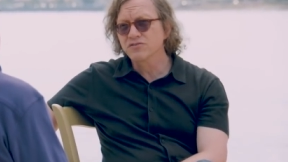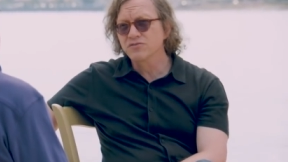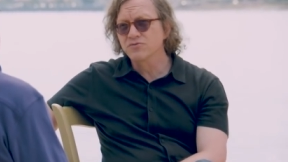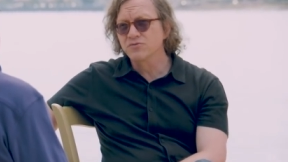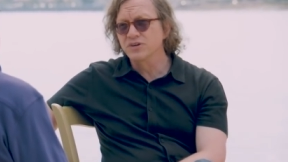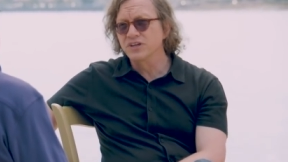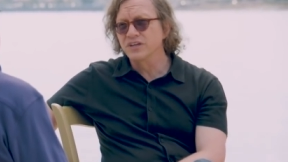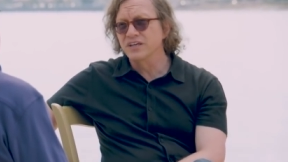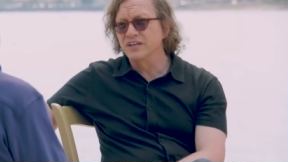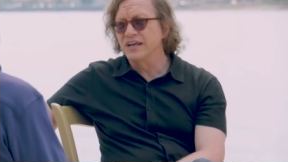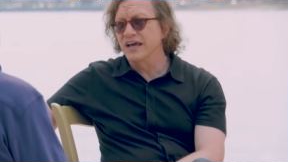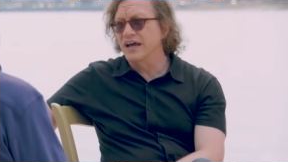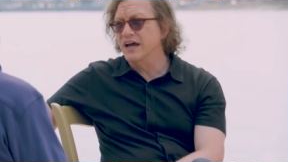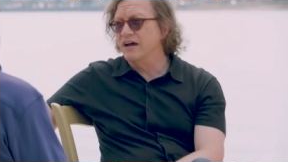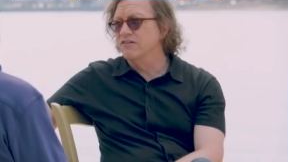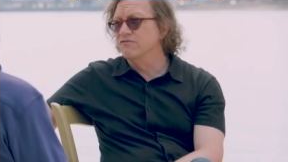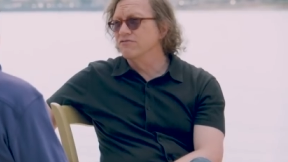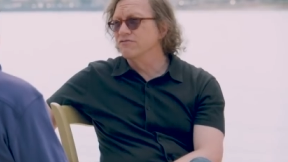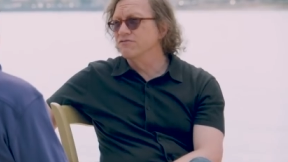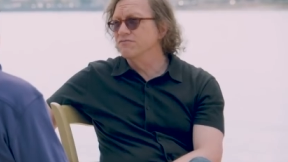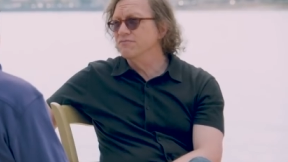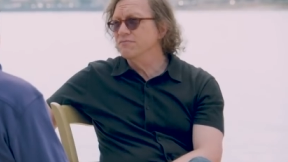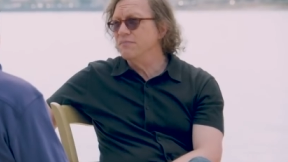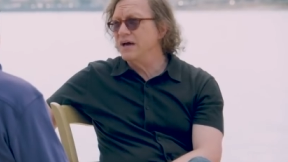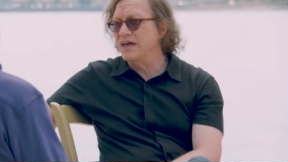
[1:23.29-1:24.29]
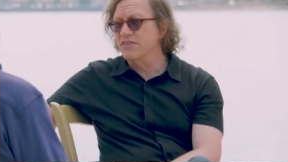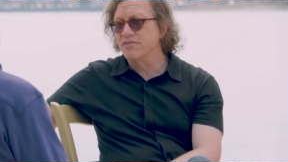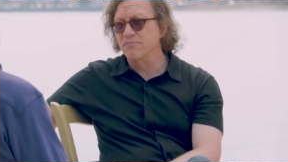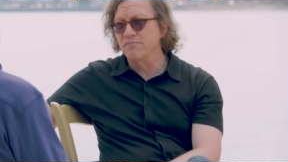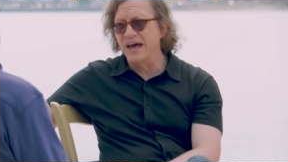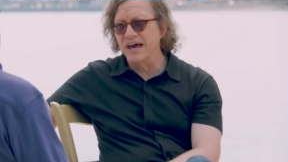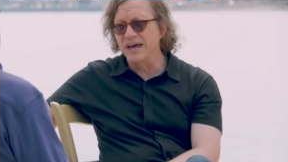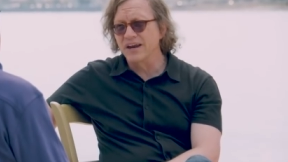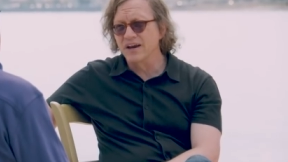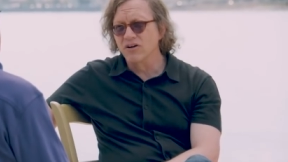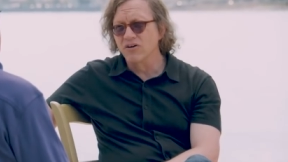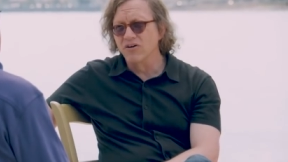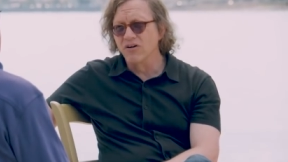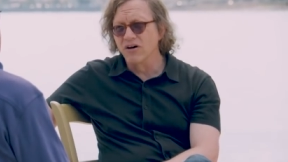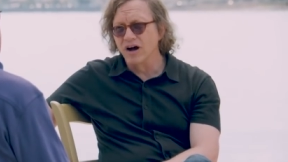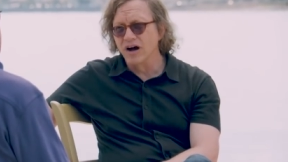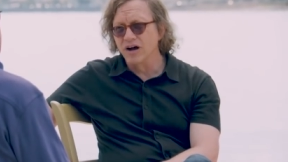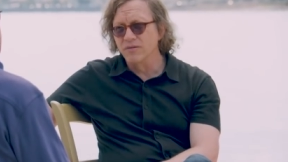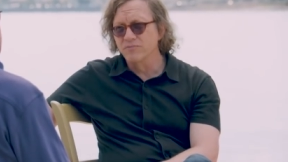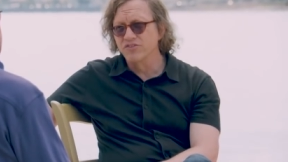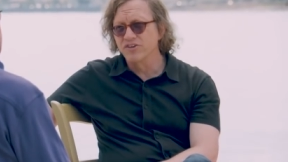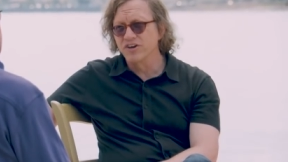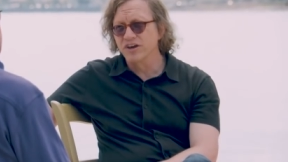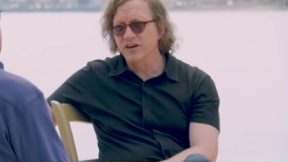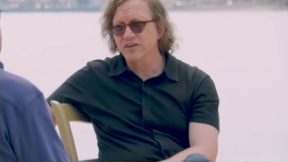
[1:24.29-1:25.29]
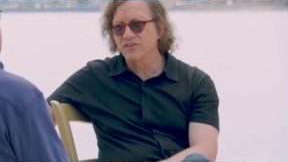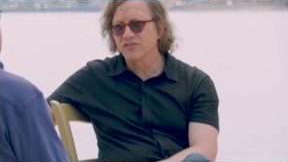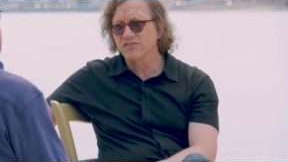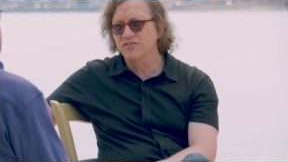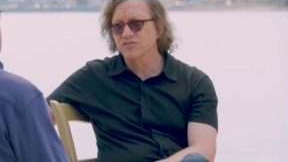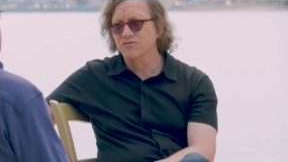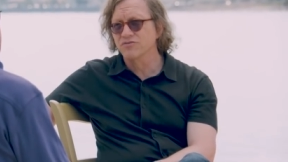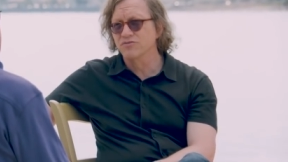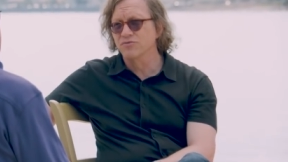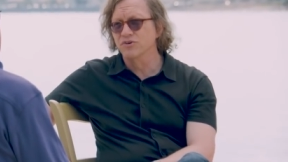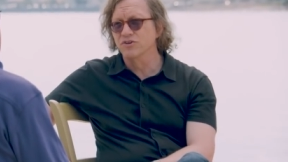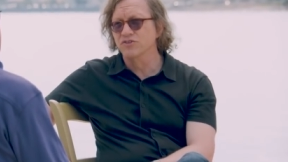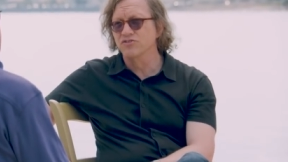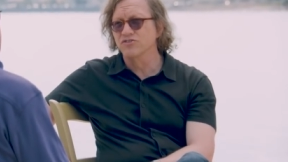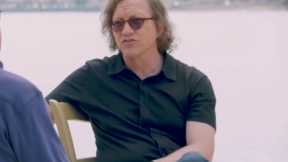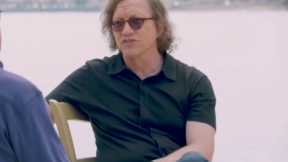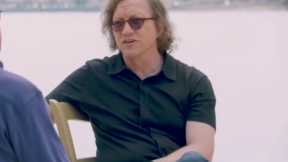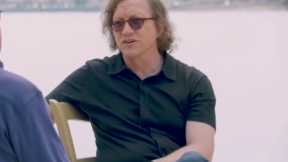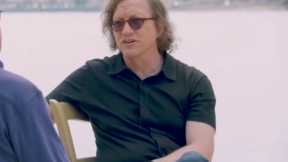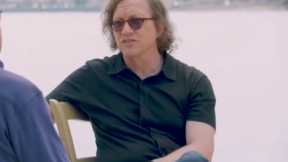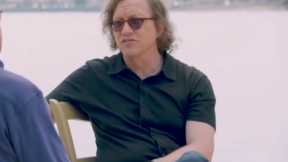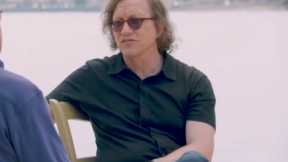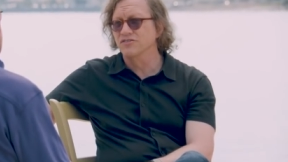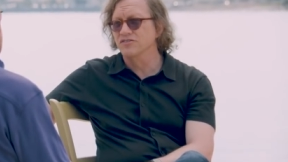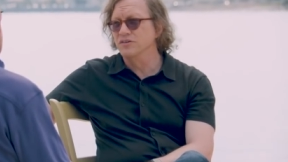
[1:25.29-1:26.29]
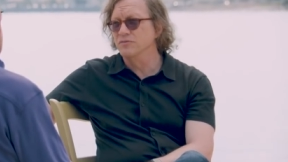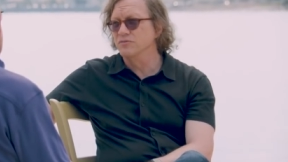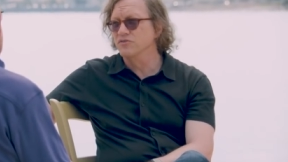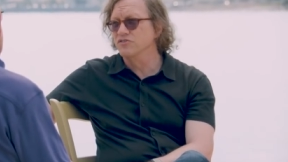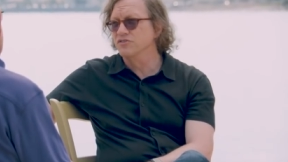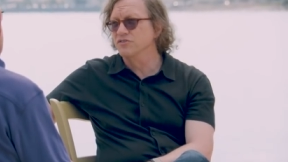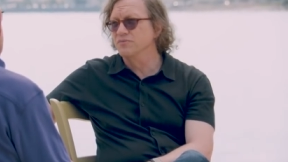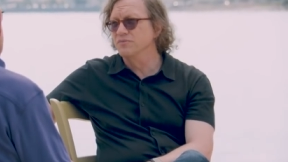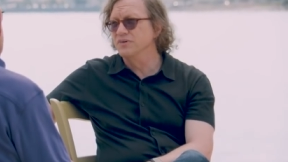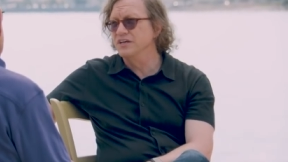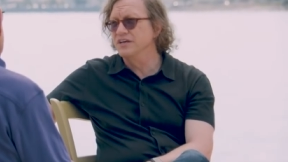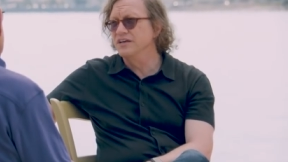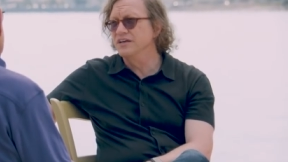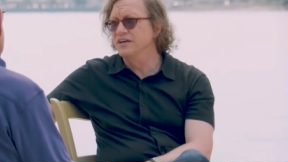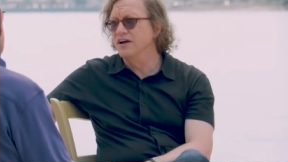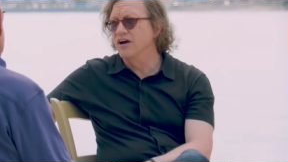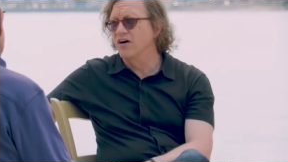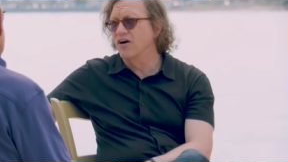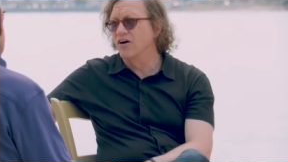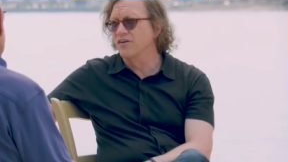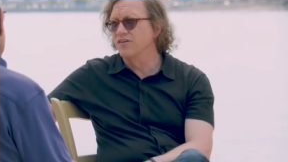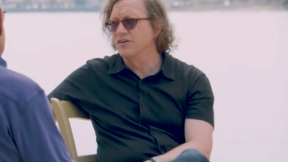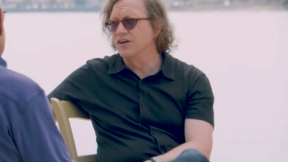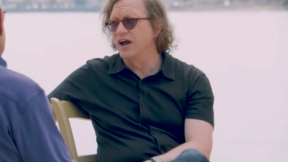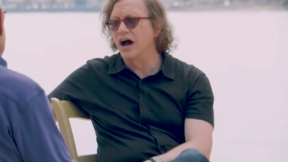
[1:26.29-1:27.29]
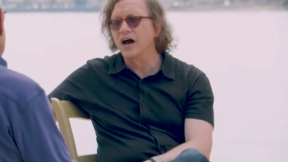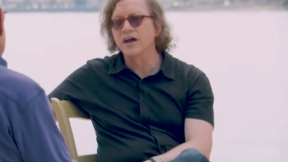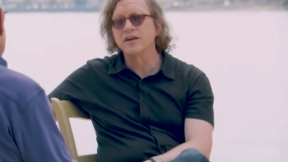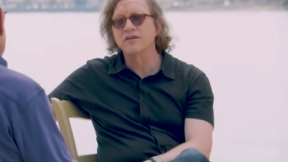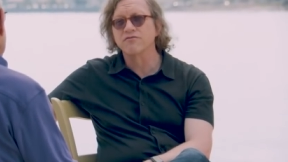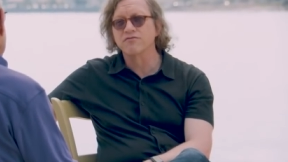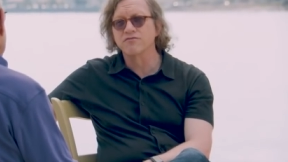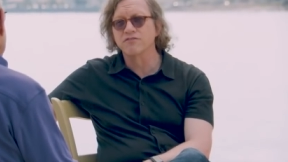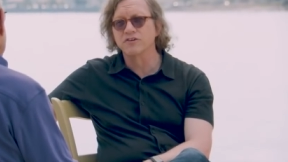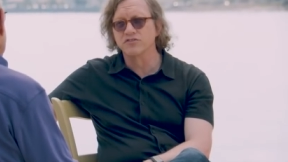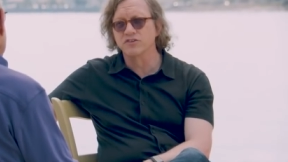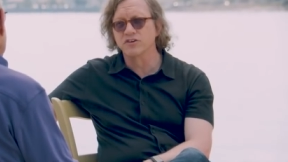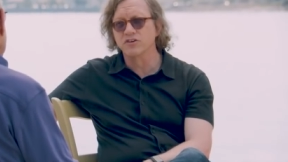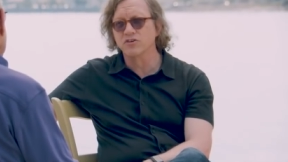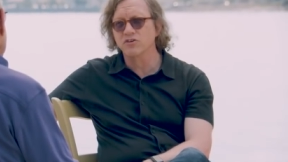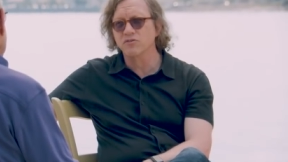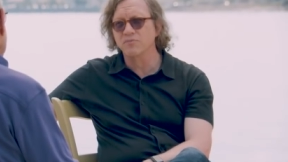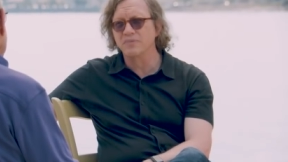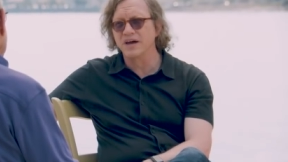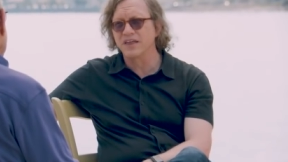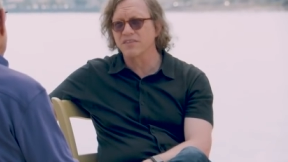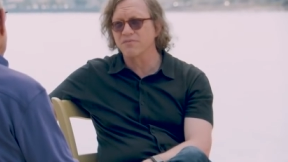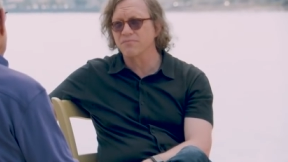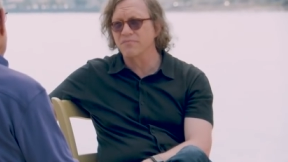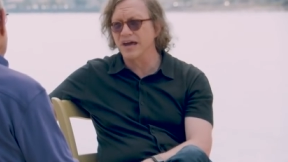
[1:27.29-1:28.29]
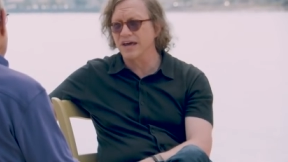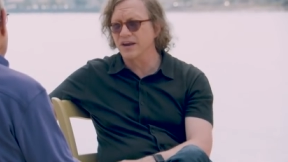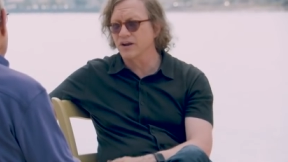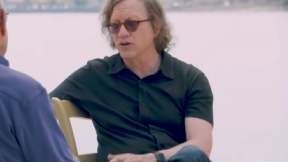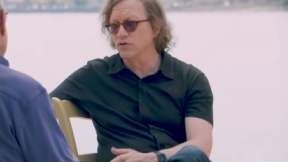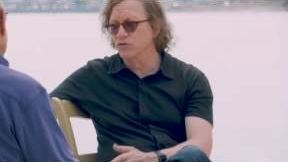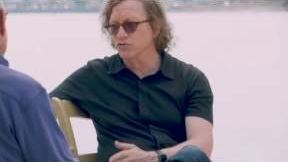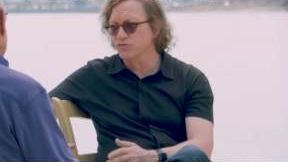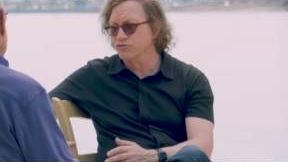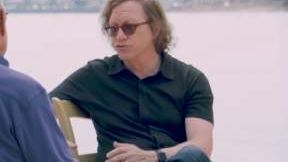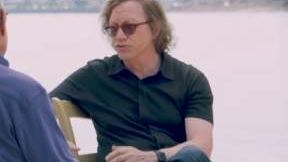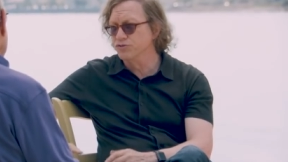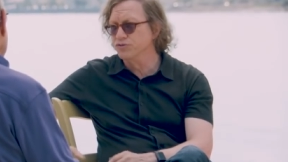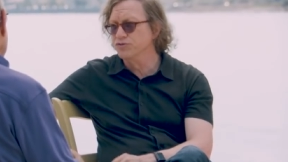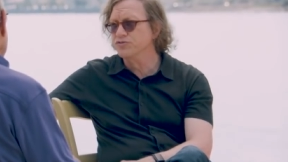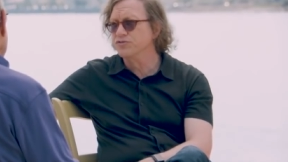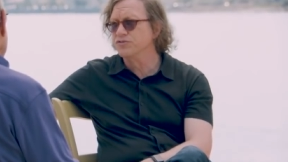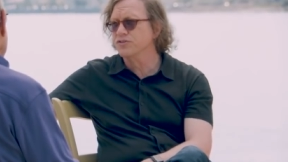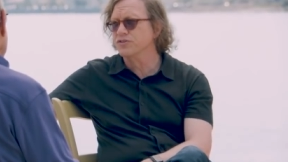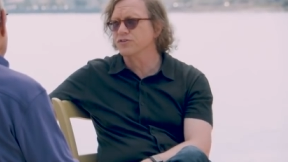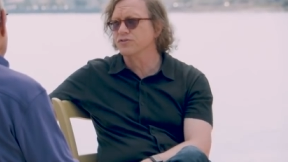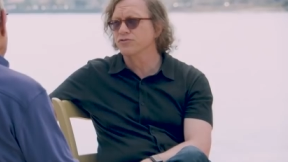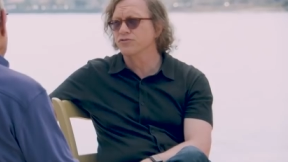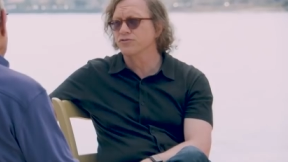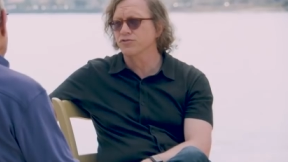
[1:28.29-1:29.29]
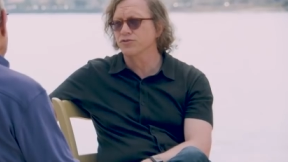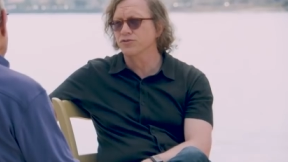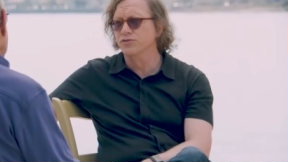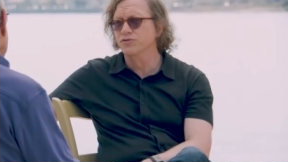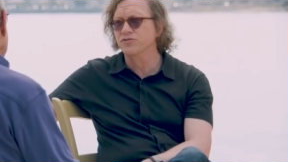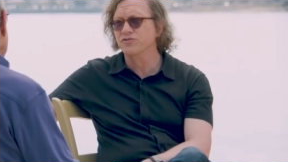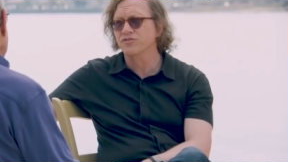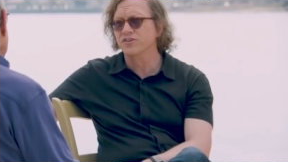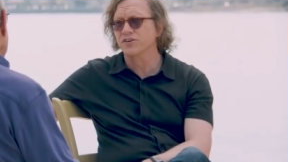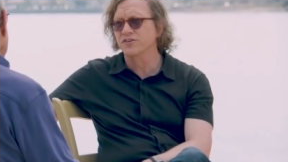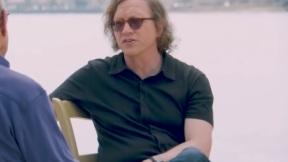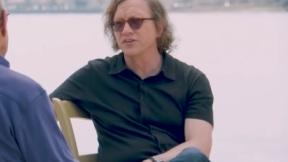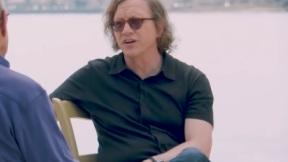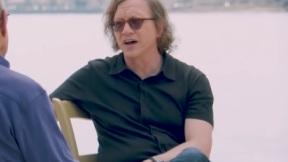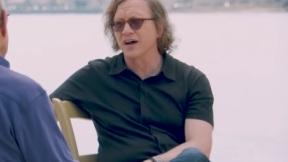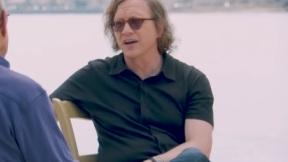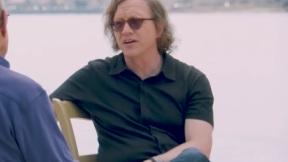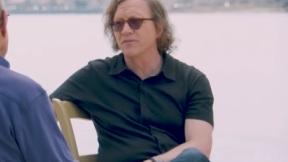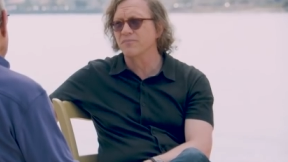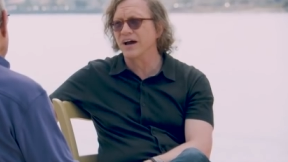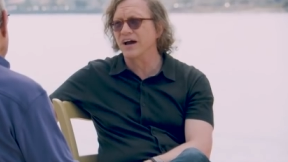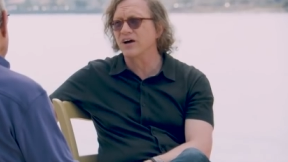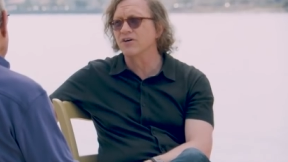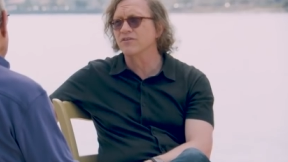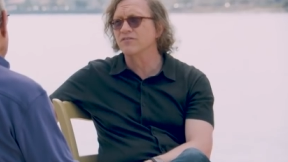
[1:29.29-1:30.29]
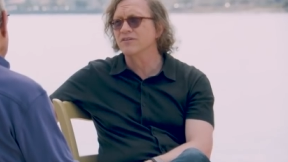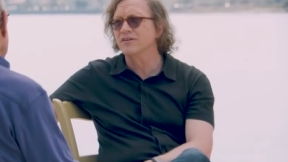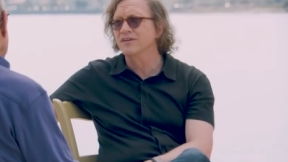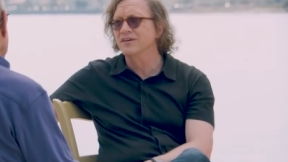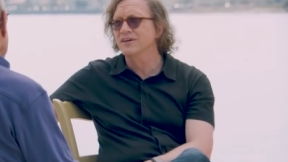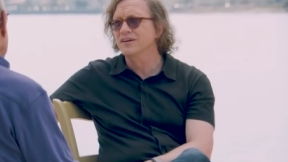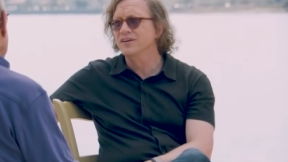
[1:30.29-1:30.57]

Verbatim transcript: We can have mathematical objects, which it seems to me are not physical, mathematical truths that are not about,